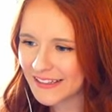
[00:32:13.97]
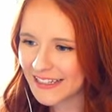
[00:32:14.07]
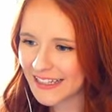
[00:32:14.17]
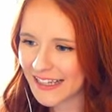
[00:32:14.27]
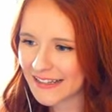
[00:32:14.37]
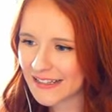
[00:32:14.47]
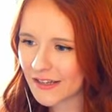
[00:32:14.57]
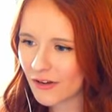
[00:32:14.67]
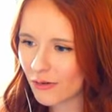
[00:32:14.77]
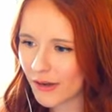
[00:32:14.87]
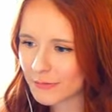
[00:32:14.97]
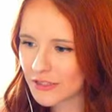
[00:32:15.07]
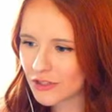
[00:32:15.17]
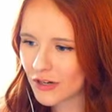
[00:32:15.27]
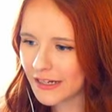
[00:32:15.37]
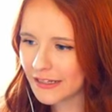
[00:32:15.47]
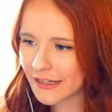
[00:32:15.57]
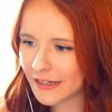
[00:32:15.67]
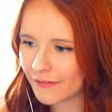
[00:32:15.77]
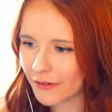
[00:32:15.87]
And so I'm just trying to
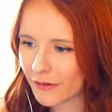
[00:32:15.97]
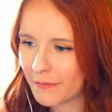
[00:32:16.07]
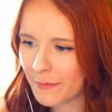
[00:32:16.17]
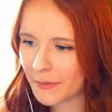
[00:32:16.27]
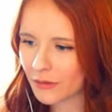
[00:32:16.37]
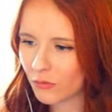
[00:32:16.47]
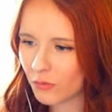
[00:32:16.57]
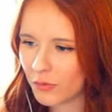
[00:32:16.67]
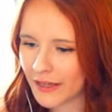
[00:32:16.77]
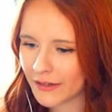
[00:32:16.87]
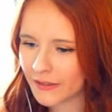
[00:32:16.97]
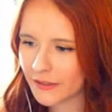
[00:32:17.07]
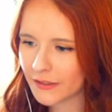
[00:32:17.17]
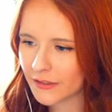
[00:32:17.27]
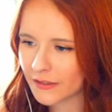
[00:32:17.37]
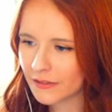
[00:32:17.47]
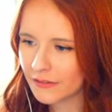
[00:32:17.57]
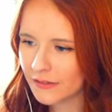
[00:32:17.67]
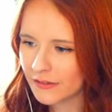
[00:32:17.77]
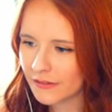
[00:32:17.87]
kind of like remember where
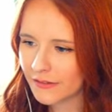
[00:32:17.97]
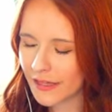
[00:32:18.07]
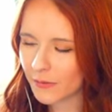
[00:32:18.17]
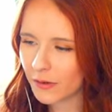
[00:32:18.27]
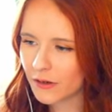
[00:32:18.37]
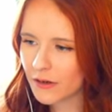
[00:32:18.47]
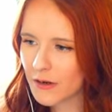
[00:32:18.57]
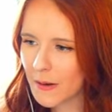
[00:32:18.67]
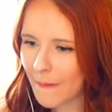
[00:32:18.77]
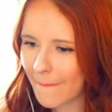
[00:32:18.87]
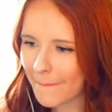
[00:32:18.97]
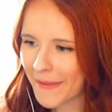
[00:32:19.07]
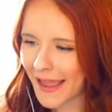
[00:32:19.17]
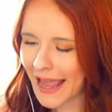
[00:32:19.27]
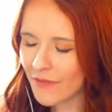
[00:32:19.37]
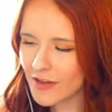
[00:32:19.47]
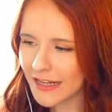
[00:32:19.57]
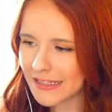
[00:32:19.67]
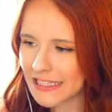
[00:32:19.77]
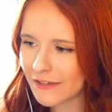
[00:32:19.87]
they were. I have an
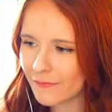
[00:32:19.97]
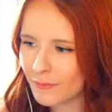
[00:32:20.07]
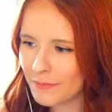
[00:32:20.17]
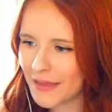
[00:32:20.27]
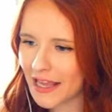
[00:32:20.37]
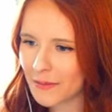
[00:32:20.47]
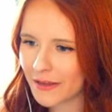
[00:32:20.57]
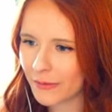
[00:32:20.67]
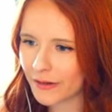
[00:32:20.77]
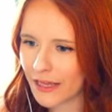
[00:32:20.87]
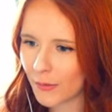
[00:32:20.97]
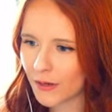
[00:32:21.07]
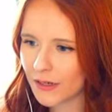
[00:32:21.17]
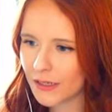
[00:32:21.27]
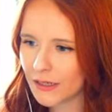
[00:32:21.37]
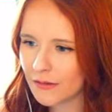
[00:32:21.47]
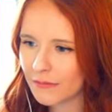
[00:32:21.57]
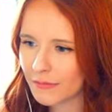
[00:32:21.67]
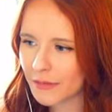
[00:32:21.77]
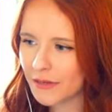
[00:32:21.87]
idea of maybe where they were,
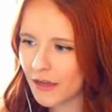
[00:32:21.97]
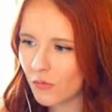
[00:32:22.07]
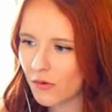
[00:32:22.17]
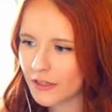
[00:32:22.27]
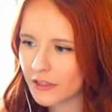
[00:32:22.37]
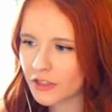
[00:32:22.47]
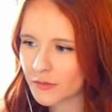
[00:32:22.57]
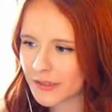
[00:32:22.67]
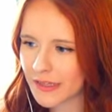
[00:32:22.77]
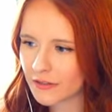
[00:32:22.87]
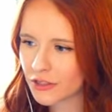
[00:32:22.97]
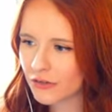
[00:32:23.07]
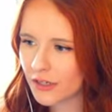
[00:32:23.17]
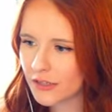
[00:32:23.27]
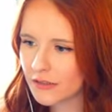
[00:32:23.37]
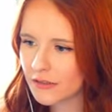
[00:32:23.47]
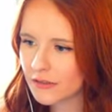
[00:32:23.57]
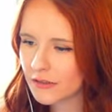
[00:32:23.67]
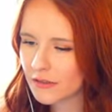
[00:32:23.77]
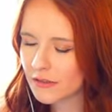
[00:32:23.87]
but I'm not 100% sure.
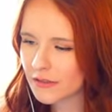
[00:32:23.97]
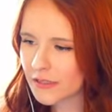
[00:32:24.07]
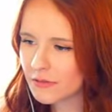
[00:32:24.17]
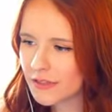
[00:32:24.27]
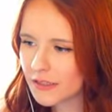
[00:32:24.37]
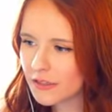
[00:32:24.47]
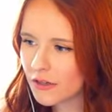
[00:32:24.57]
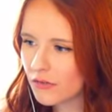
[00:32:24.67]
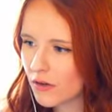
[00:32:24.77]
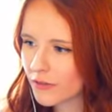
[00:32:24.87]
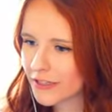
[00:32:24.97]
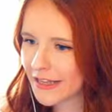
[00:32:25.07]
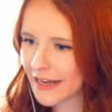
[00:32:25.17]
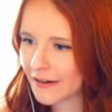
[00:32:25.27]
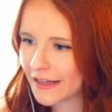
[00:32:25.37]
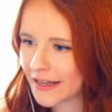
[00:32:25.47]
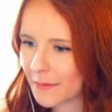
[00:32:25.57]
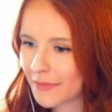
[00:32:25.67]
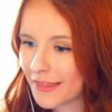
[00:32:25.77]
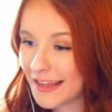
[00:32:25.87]
So I'm just gonna go over to the area that I'm
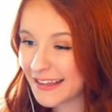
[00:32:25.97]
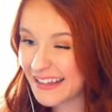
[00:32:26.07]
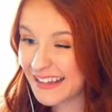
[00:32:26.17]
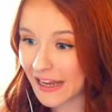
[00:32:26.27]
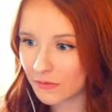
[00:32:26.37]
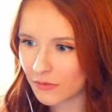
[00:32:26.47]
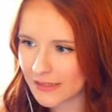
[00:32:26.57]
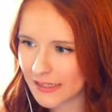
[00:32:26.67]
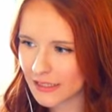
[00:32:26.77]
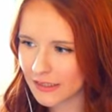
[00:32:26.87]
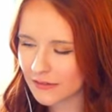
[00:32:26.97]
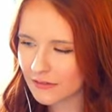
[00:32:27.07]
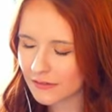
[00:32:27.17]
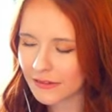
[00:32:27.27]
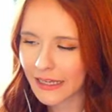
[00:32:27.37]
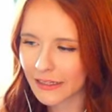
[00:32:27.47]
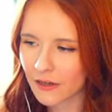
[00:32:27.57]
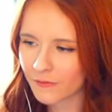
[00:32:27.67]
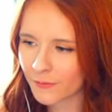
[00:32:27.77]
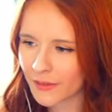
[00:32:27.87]
thinking and we'll see and kind of go
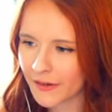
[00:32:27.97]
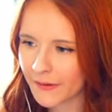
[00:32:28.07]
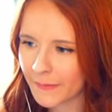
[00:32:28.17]
from there.